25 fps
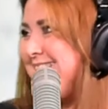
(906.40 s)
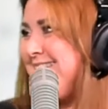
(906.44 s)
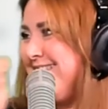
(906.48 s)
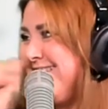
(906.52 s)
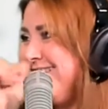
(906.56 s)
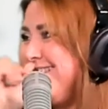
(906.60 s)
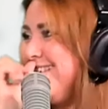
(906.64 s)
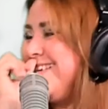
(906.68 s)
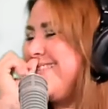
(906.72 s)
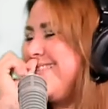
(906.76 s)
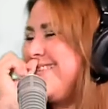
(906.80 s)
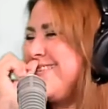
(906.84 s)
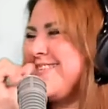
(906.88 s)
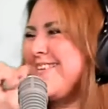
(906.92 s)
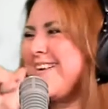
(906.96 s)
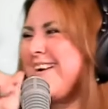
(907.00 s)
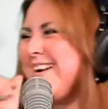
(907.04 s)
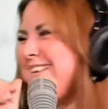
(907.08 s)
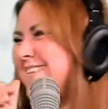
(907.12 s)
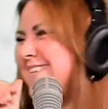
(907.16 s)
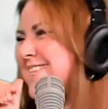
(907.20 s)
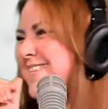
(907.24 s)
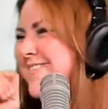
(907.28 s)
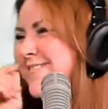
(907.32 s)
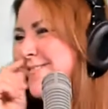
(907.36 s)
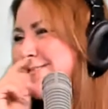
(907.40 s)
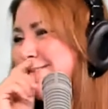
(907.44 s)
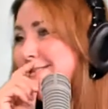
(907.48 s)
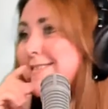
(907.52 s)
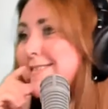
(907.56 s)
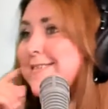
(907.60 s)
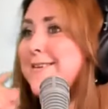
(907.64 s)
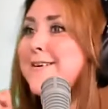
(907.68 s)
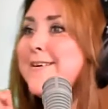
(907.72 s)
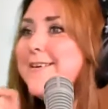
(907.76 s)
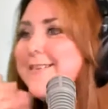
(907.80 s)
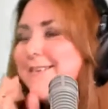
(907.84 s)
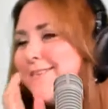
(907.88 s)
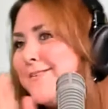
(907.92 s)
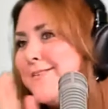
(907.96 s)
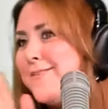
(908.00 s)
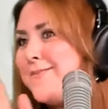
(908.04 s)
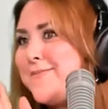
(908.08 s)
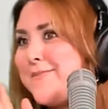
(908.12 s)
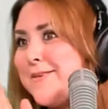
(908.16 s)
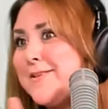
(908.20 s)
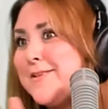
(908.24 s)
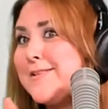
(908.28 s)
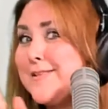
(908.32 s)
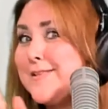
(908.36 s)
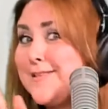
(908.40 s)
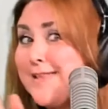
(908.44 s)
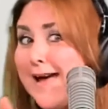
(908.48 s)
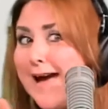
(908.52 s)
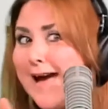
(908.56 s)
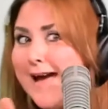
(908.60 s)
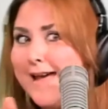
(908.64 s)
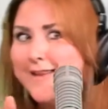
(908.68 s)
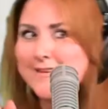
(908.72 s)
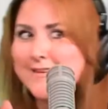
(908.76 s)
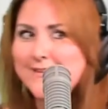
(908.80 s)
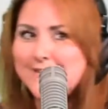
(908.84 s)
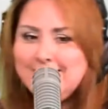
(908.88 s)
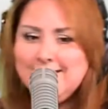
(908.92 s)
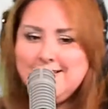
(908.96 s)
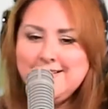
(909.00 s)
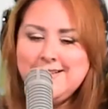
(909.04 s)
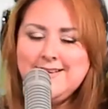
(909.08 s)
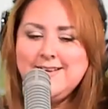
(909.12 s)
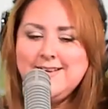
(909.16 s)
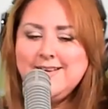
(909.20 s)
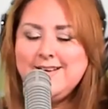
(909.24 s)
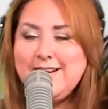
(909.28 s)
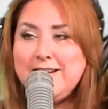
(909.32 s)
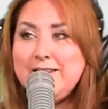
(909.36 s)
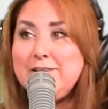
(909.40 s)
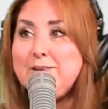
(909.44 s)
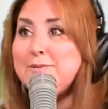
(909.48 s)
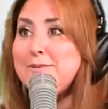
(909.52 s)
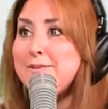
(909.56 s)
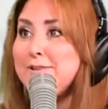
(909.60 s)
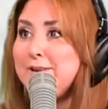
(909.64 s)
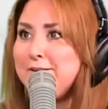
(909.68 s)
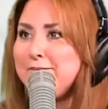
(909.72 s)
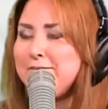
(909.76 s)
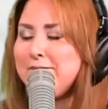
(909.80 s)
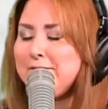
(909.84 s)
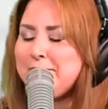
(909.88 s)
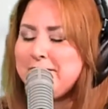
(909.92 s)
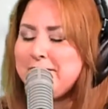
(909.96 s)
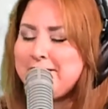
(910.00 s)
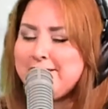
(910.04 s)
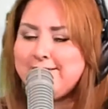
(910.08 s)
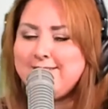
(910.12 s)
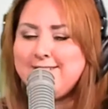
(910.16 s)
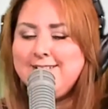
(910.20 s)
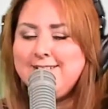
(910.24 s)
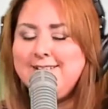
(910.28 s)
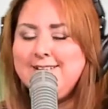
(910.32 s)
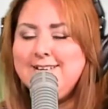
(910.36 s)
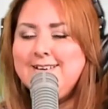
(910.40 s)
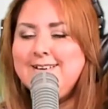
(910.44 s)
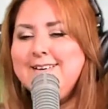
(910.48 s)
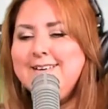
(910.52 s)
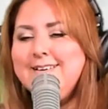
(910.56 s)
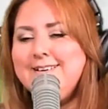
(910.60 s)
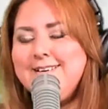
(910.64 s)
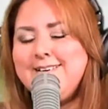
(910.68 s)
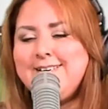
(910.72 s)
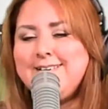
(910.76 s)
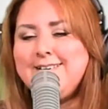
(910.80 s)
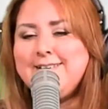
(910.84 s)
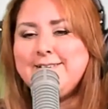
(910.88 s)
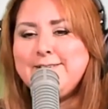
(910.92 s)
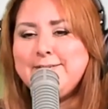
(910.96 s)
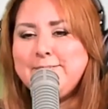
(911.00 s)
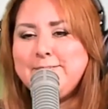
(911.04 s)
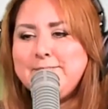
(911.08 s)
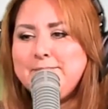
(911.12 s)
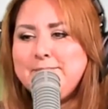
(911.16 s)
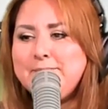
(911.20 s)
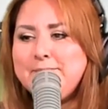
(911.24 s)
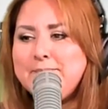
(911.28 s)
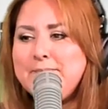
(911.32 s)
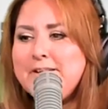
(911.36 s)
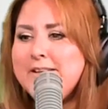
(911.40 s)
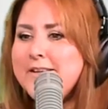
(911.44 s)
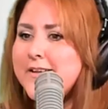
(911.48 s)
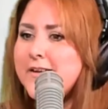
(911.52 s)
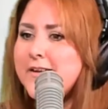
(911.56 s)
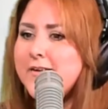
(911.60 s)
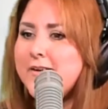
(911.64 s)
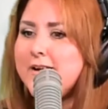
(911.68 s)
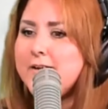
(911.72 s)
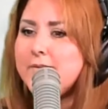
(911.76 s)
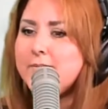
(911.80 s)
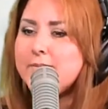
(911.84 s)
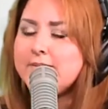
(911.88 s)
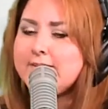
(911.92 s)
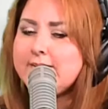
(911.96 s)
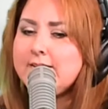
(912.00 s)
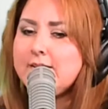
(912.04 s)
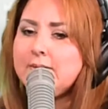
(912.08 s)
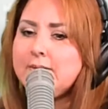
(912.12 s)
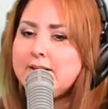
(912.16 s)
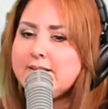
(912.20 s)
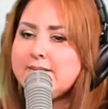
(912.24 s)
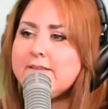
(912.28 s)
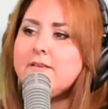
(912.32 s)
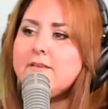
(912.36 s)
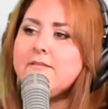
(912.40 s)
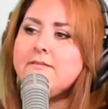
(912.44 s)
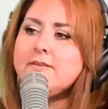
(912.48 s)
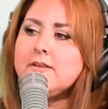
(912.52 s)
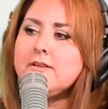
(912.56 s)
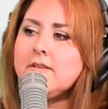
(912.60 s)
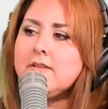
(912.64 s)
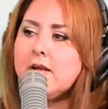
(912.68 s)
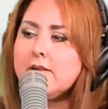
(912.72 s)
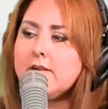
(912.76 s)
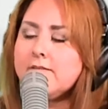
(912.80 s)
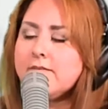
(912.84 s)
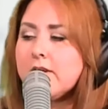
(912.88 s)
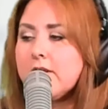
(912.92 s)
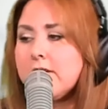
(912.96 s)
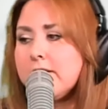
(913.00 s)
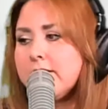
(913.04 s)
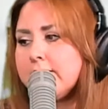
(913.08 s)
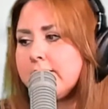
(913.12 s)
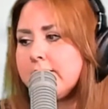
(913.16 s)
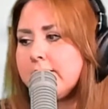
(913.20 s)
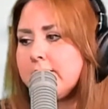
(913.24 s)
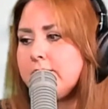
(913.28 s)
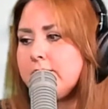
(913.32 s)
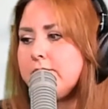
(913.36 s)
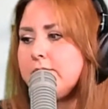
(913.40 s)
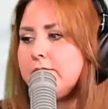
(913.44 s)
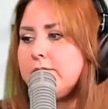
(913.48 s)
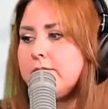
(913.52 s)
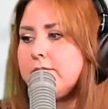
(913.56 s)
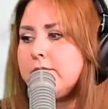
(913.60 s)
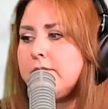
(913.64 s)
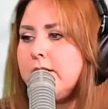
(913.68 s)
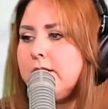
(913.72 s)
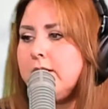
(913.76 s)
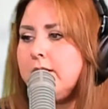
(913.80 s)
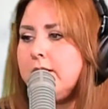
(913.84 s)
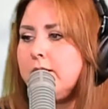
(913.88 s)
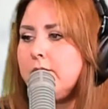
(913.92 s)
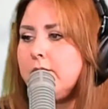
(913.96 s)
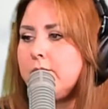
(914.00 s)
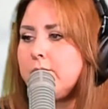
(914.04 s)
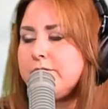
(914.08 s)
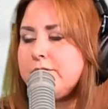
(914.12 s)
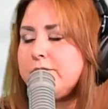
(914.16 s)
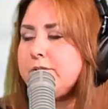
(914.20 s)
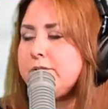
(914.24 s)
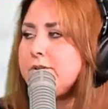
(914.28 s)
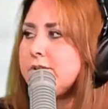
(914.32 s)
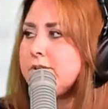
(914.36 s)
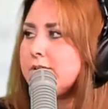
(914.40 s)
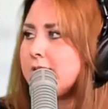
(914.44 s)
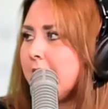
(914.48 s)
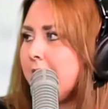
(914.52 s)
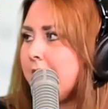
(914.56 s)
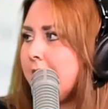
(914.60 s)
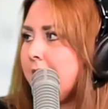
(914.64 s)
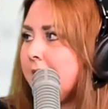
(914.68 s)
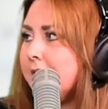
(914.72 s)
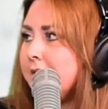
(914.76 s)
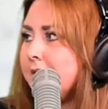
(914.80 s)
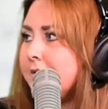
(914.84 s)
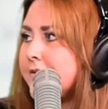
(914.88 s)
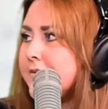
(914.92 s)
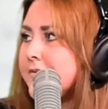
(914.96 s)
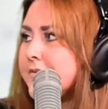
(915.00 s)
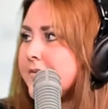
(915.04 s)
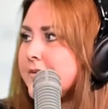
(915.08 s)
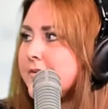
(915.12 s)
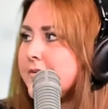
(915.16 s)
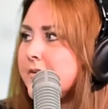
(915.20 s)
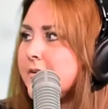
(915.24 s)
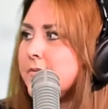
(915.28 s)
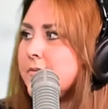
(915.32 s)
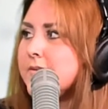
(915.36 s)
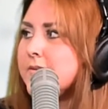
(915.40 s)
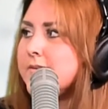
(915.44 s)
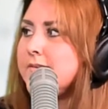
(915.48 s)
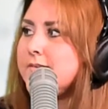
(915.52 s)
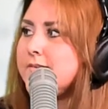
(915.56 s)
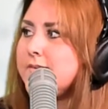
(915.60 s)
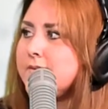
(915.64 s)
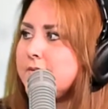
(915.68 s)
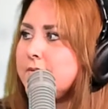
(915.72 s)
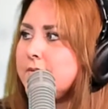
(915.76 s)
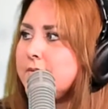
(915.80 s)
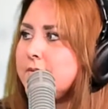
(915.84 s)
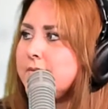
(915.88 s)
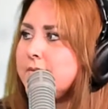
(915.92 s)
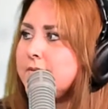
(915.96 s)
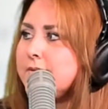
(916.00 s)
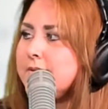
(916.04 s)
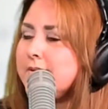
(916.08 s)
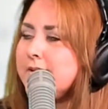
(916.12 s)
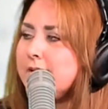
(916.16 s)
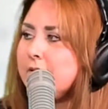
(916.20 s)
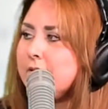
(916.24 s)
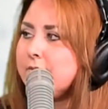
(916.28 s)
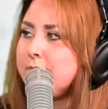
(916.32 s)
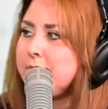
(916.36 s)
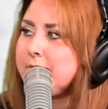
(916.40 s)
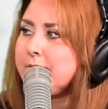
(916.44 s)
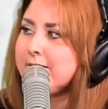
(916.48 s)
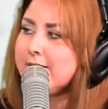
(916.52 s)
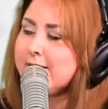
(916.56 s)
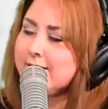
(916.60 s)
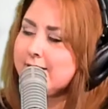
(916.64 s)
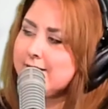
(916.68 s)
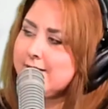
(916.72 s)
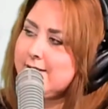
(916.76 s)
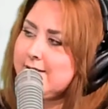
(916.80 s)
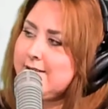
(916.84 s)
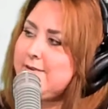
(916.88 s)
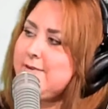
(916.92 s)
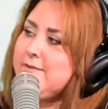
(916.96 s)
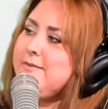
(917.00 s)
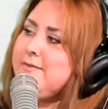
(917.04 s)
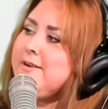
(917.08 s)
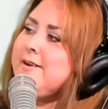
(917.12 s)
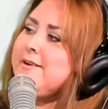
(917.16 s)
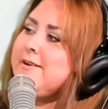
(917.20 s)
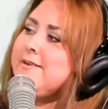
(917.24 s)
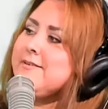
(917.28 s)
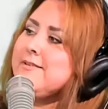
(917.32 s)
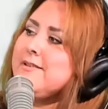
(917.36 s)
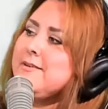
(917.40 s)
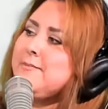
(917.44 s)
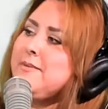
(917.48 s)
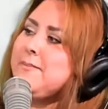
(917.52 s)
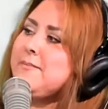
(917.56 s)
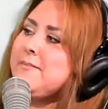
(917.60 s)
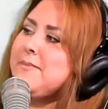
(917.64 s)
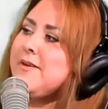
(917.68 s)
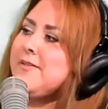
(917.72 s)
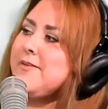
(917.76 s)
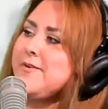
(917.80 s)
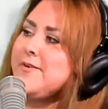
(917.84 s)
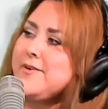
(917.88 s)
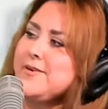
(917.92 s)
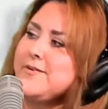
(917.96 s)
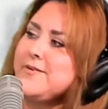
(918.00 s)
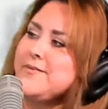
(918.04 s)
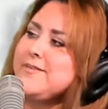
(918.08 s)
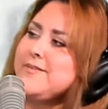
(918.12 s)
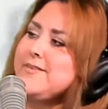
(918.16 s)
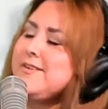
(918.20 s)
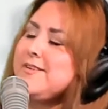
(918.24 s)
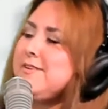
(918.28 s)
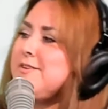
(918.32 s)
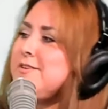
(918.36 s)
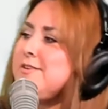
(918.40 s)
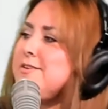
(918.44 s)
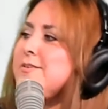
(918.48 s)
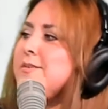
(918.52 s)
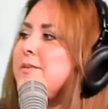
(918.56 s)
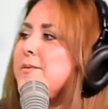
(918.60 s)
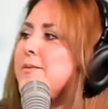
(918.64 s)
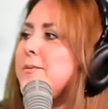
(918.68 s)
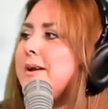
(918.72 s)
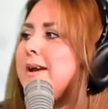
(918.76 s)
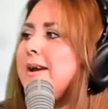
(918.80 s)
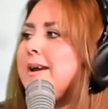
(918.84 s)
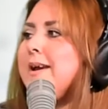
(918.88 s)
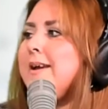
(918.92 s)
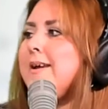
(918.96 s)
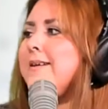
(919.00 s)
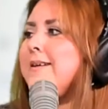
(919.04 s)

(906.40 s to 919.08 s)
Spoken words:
They're like, how do you do it? You fail a lot. You learn from it. But, you know, I would see myself in a lot of artists who were too shy or didn't know what to do. And I would be like, get over here, let me mother you and teach you the way.